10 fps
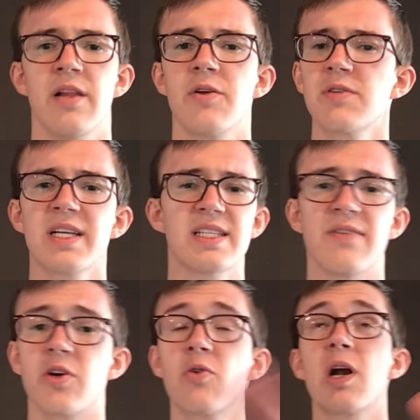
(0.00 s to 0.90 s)
Those things
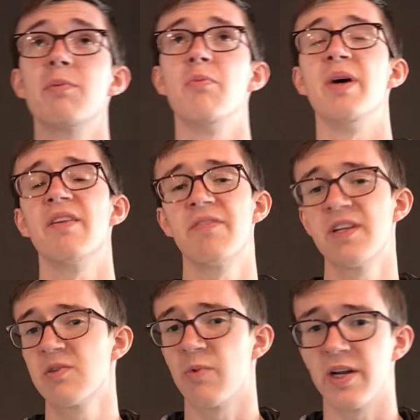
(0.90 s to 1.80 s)
have incredible
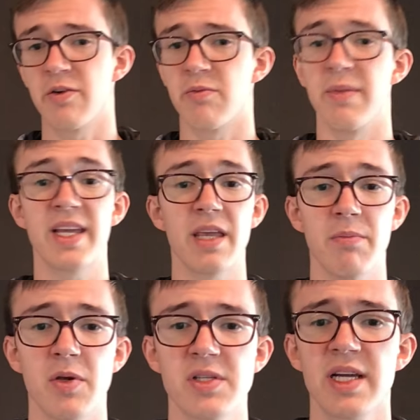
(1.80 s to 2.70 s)
benefits when you're making
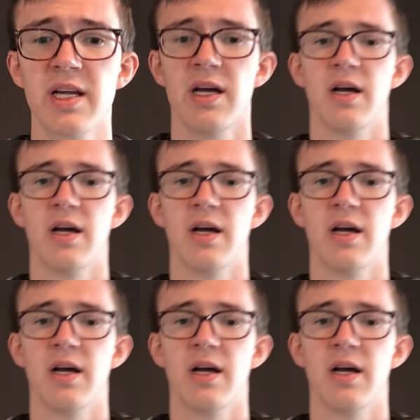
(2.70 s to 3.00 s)
music.